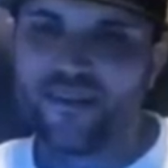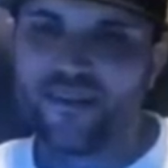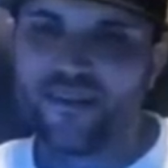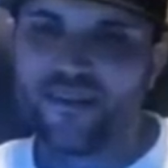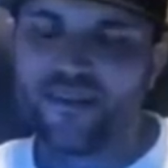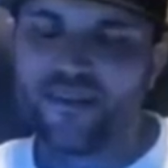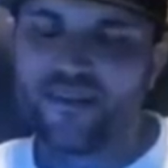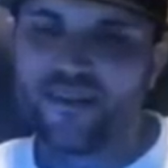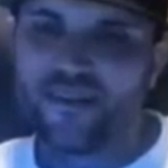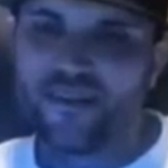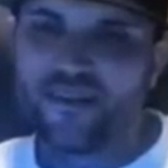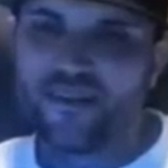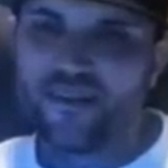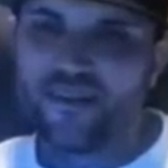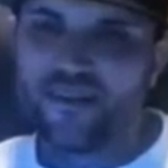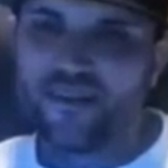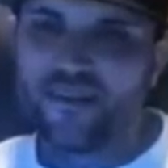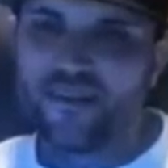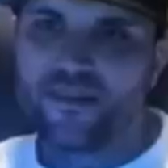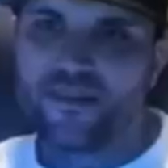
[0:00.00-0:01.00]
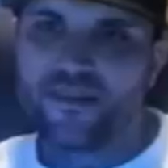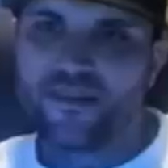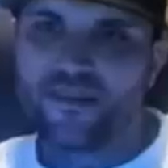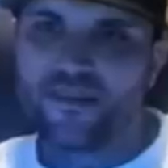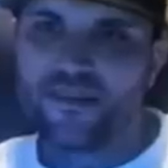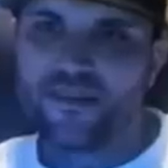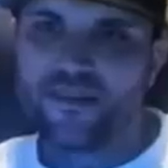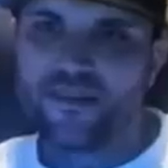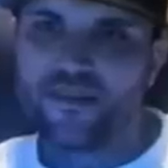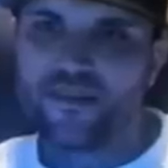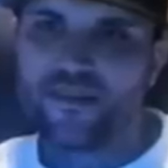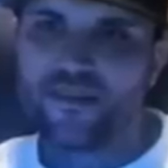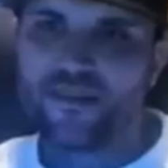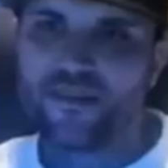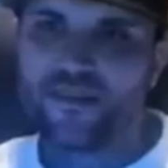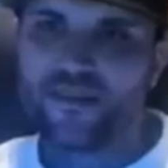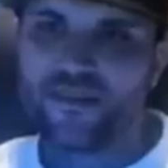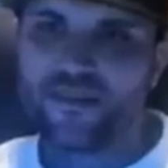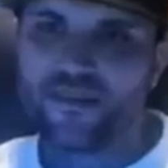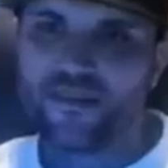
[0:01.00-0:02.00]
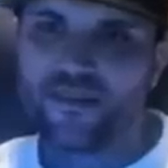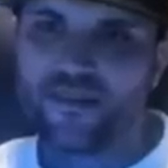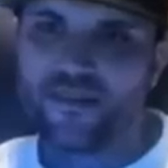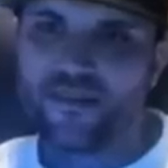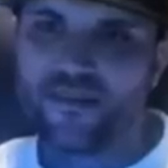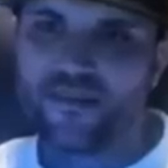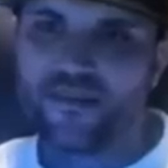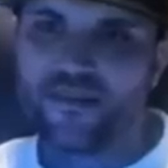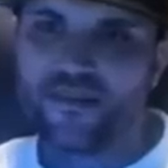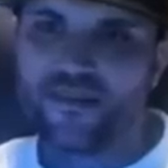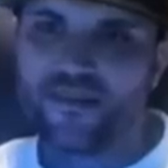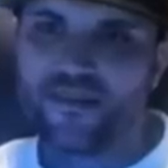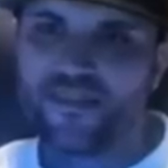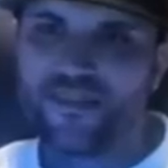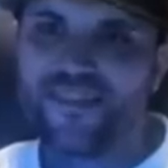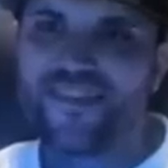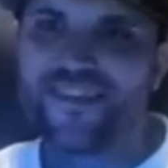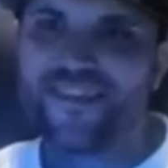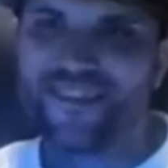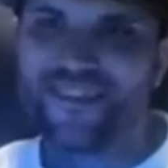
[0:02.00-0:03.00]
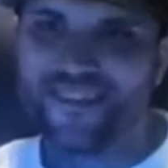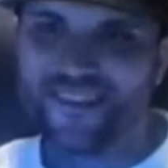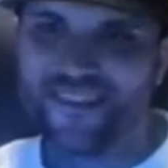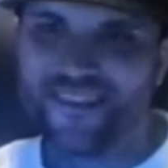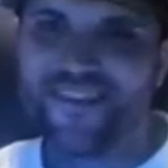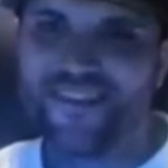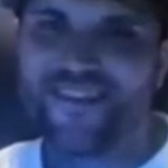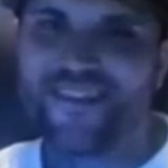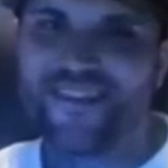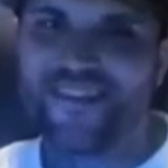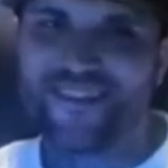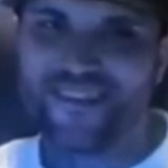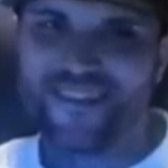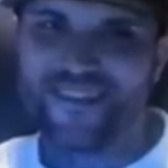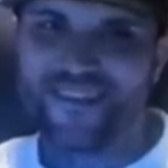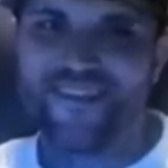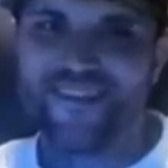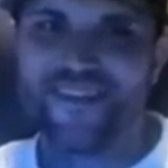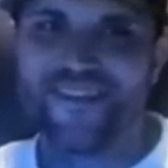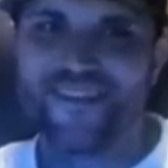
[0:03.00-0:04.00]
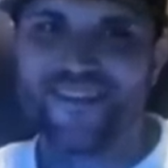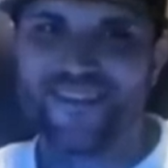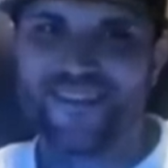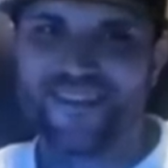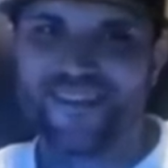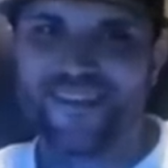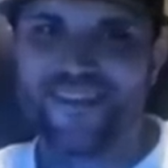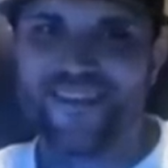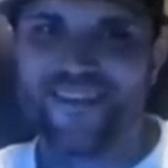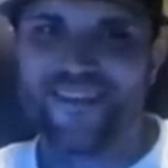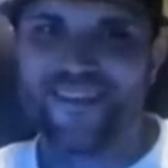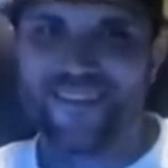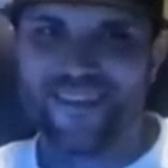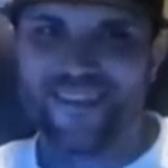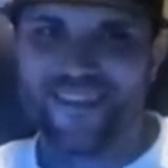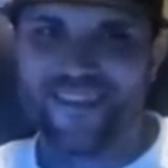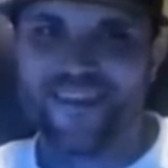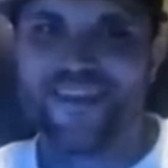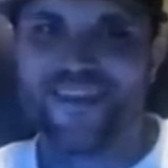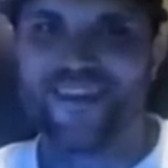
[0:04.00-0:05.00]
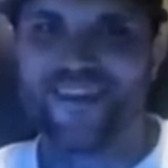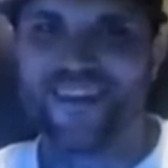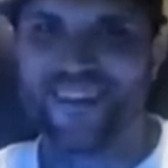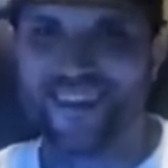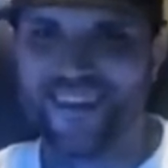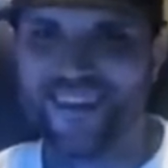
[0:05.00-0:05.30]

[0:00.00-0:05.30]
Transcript: The person shown says nothing.